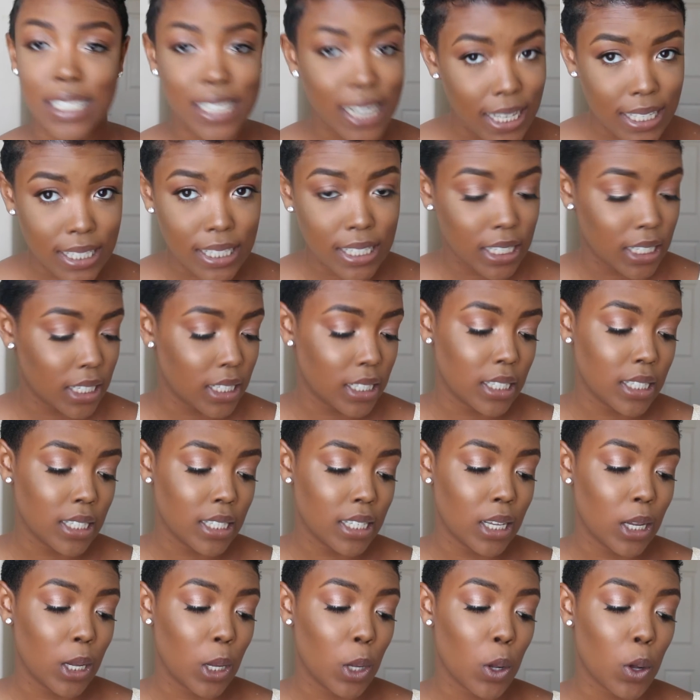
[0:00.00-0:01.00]

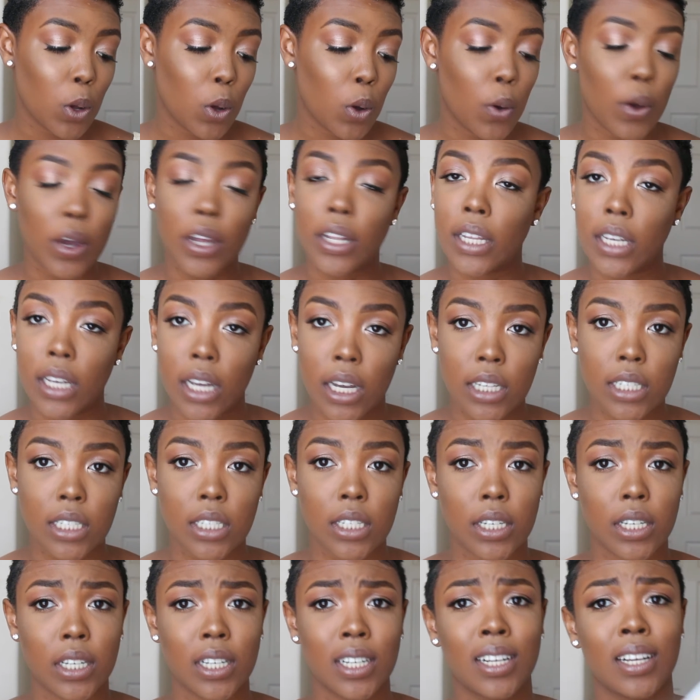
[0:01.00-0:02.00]
Jessie's Coily
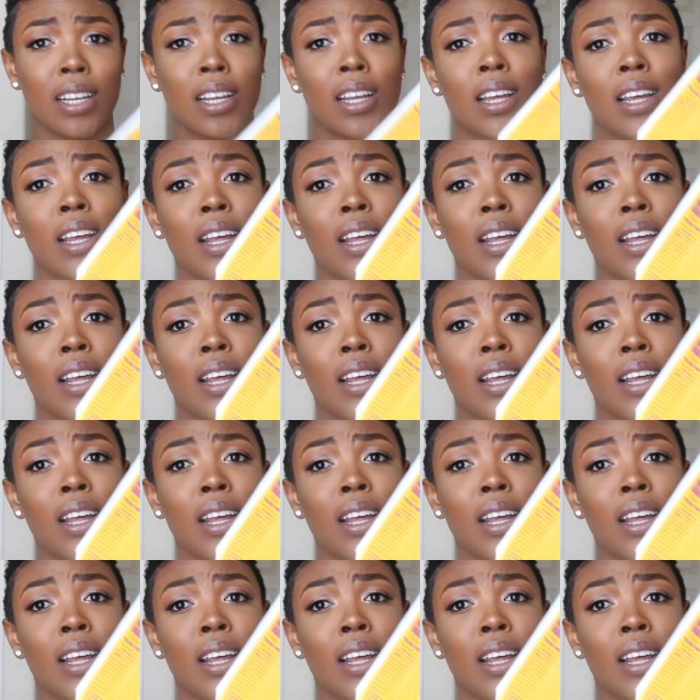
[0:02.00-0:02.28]
Custard.